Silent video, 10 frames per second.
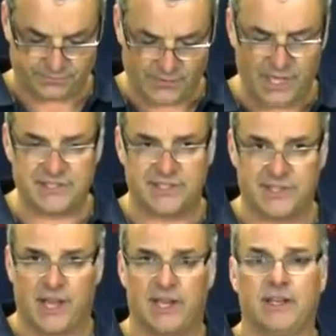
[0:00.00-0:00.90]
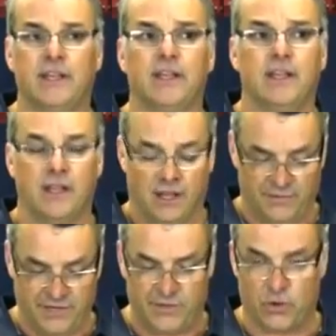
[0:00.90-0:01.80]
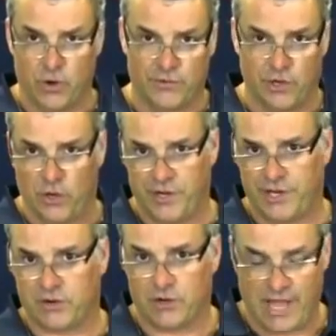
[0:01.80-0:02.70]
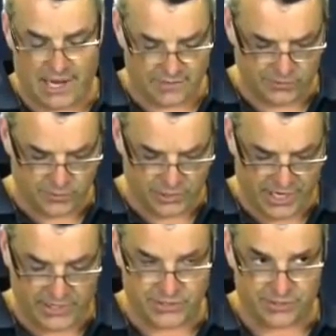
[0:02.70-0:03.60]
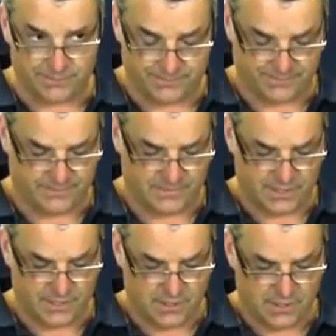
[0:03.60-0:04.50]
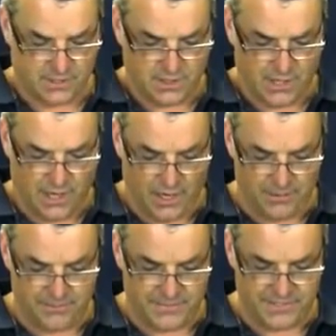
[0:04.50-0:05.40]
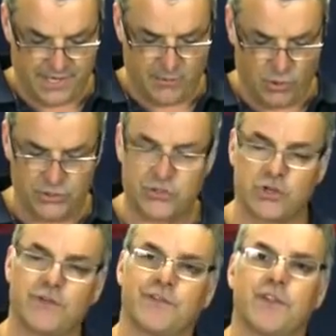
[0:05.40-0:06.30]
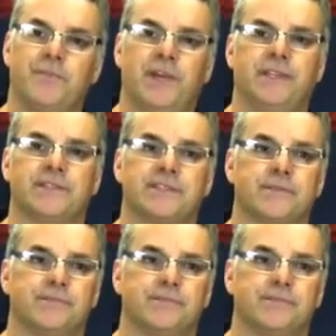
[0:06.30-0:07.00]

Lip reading: That's a sign of either overloading or lack of lubrication. The same holds true for the pins.